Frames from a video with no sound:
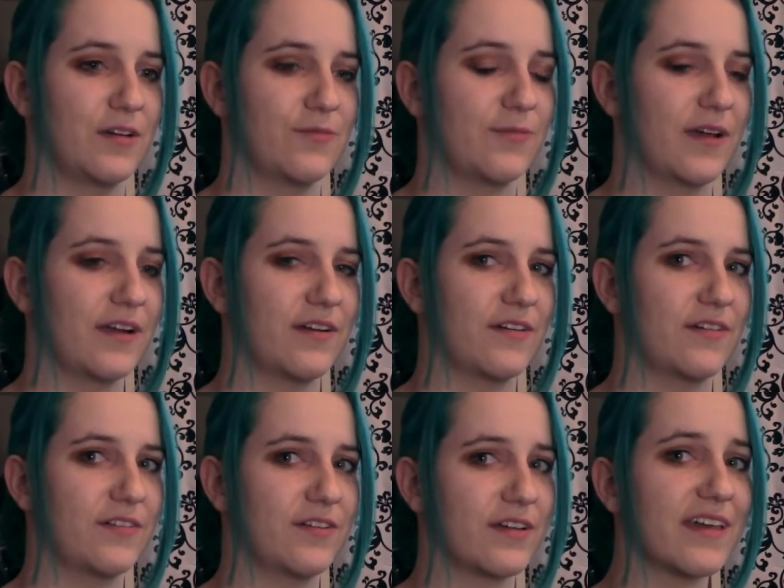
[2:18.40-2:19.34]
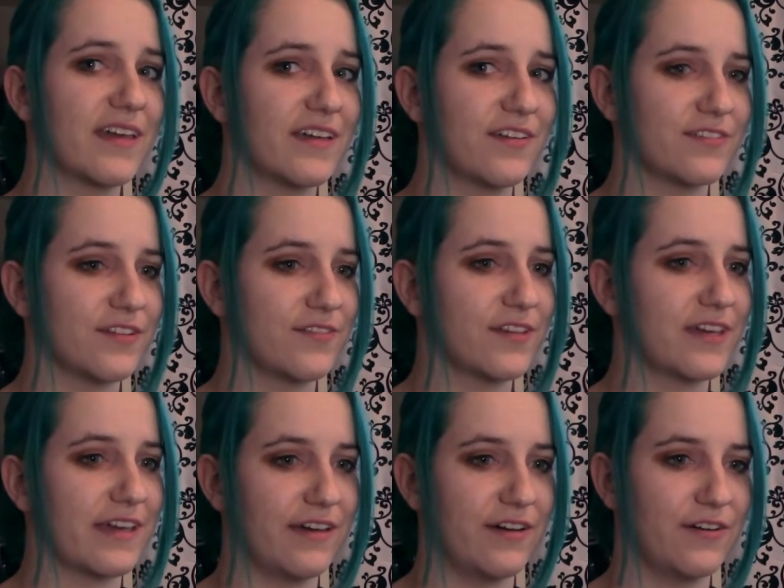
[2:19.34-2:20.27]
Red Arrow, you're gonna get yourself
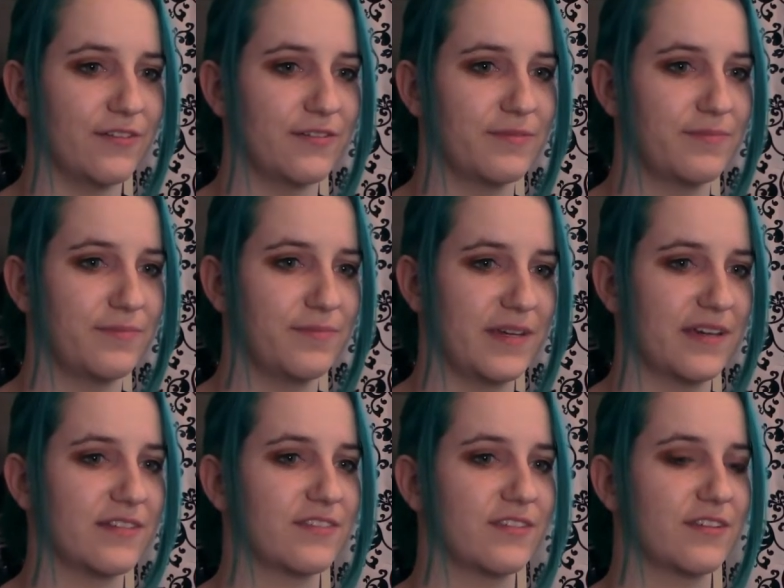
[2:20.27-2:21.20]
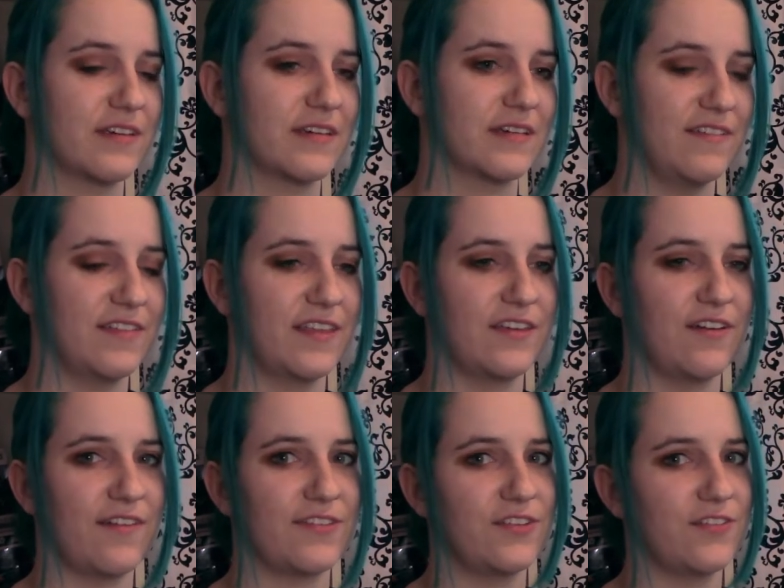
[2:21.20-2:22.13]
killed because you think you
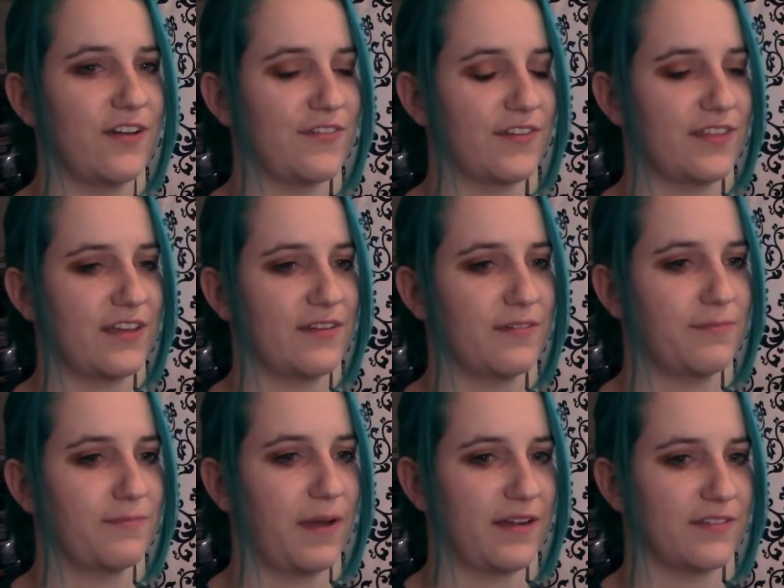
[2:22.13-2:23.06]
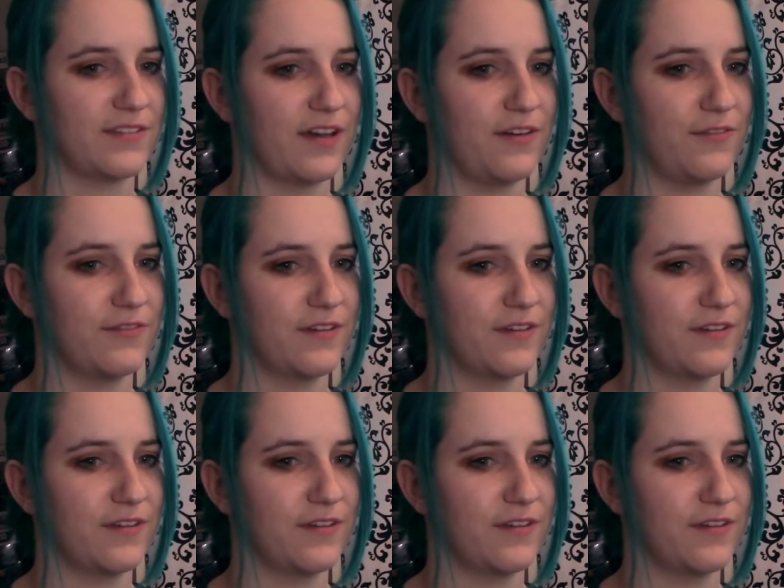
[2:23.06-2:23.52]
have to do everything by yourself.